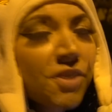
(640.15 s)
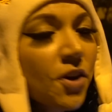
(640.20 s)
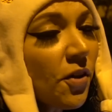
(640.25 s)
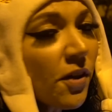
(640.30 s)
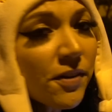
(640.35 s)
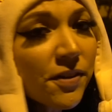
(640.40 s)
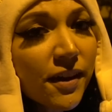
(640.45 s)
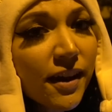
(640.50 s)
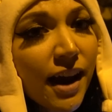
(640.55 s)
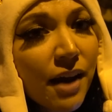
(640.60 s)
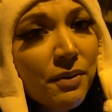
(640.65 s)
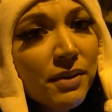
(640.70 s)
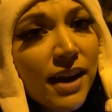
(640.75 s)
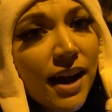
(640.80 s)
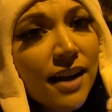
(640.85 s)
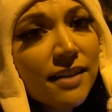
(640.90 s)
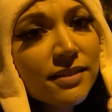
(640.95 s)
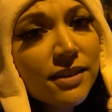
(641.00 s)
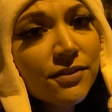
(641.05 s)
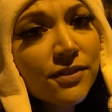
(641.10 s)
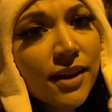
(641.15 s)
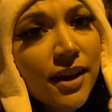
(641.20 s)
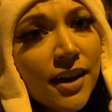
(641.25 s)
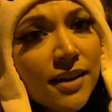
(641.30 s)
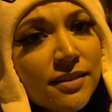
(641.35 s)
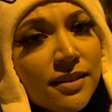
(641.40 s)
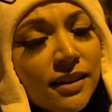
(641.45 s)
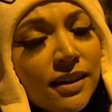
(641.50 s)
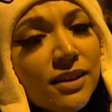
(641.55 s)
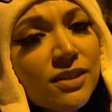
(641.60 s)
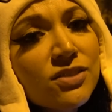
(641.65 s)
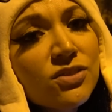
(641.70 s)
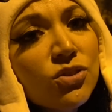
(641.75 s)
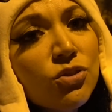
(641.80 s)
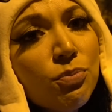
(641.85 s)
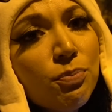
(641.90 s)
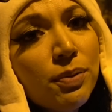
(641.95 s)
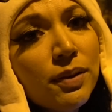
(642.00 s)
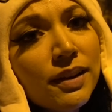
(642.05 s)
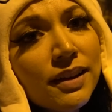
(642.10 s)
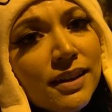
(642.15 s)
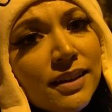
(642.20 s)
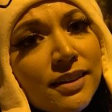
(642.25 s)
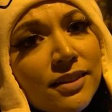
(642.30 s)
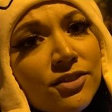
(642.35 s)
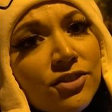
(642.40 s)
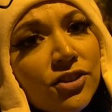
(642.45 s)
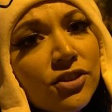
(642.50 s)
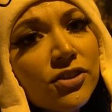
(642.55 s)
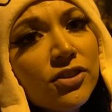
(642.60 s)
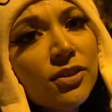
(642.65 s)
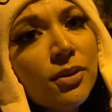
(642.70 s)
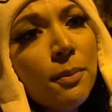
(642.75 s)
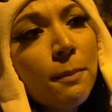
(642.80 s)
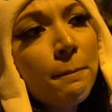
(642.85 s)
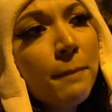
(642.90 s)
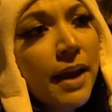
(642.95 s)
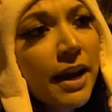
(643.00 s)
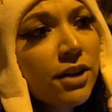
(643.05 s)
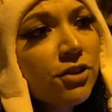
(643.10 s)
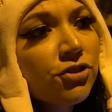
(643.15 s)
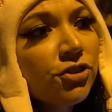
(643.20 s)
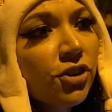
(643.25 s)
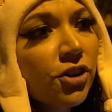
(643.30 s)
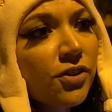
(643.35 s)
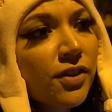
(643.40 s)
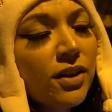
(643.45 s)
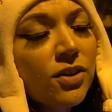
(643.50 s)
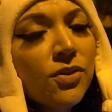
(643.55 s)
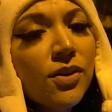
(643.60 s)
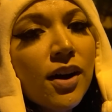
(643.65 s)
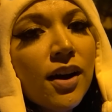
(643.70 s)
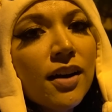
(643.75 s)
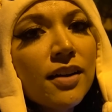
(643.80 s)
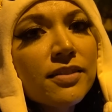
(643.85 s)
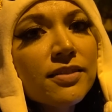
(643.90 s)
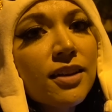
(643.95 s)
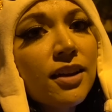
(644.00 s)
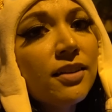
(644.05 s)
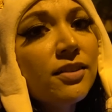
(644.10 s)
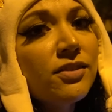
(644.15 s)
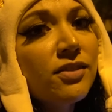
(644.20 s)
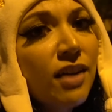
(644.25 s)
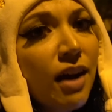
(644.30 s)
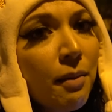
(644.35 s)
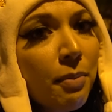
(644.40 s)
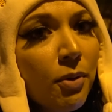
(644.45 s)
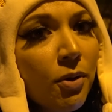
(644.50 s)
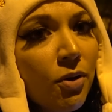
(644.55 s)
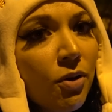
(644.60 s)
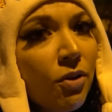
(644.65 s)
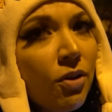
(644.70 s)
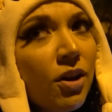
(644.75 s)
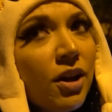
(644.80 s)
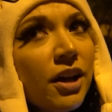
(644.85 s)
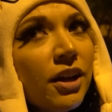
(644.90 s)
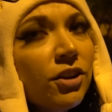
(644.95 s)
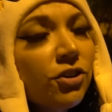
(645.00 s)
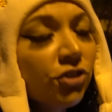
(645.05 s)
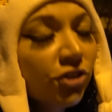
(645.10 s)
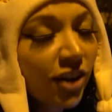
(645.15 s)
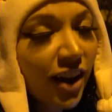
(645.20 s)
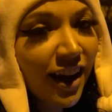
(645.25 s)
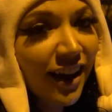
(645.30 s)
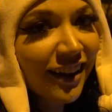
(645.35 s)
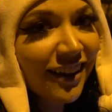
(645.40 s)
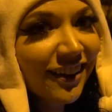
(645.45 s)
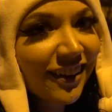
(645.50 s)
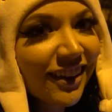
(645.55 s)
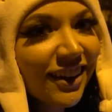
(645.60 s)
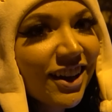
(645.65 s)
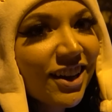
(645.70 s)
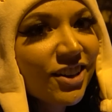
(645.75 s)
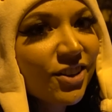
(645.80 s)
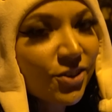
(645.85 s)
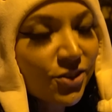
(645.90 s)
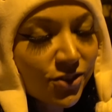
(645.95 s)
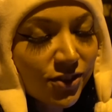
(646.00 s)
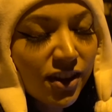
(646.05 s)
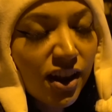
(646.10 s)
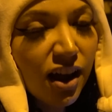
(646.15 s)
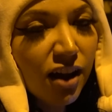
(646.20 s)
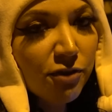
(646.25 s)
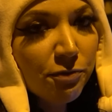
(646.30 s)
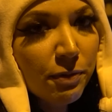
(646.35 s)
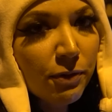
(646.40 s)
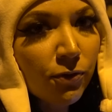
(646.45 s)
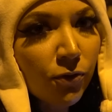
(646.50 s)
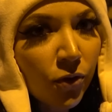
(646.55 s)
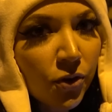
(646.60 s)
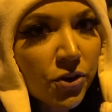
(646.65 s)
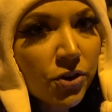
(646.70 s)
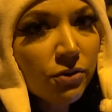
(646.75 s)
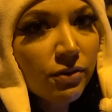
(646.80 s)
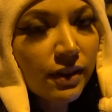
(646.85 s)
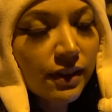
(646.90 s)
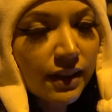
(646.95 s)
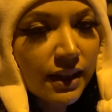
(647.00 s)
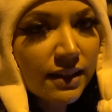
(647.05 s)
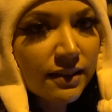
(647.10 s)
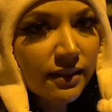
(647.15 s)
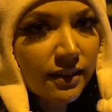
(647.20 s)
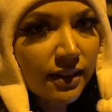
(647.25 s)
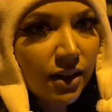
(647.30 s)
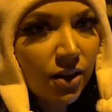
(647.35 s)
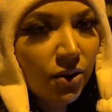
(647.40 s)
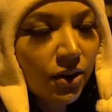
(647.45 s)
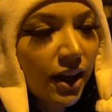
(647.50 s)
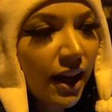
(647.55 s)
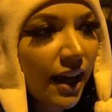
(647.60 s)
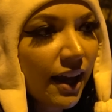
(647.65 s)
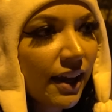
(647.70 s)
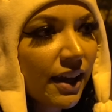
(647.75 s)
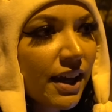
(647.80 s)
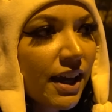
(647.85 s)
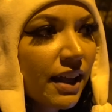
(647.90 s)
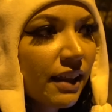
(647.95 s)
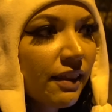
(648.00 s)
The only thing I would ask of Niantic is to please just make sure that you guys double check your stuff before you release it, okay?